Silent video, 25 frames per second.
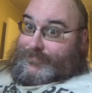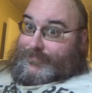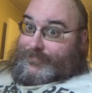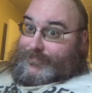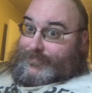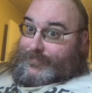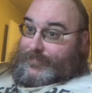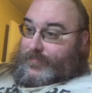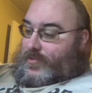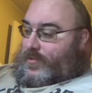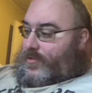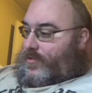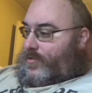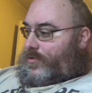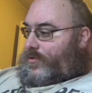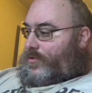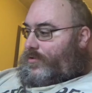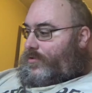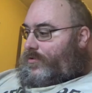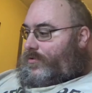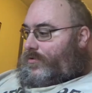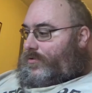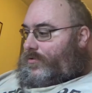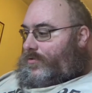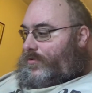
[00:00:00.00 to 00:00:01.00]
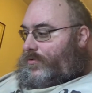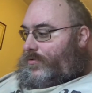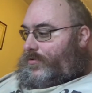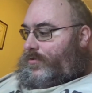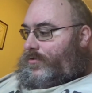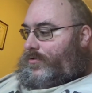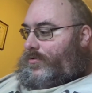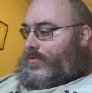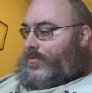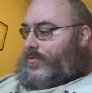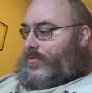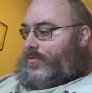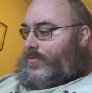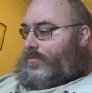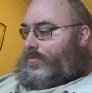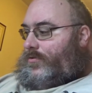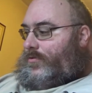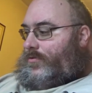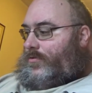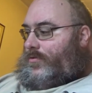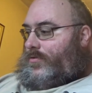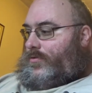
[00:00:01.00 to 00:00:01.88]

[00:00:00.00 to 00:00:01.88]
Nothing is said.